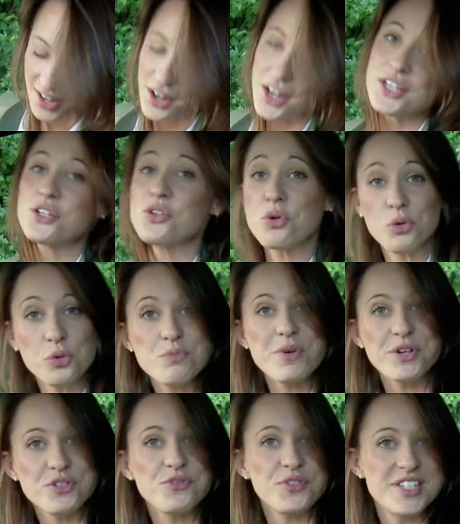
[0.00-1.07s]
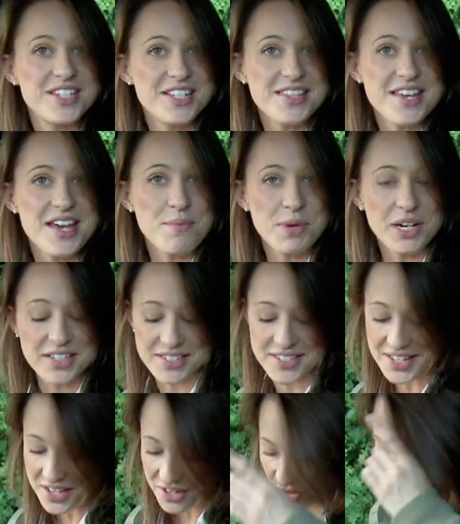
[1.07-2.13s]
I could almost fit in there
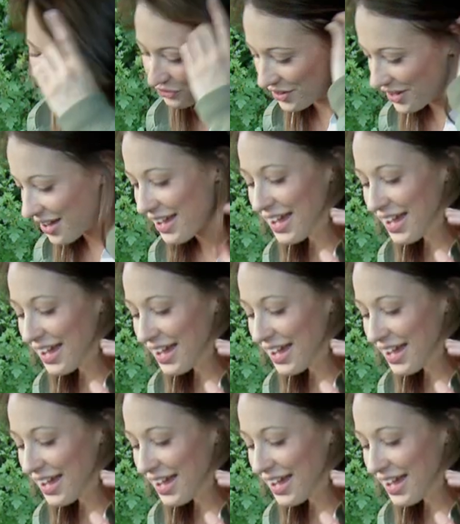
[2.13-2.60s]
myself.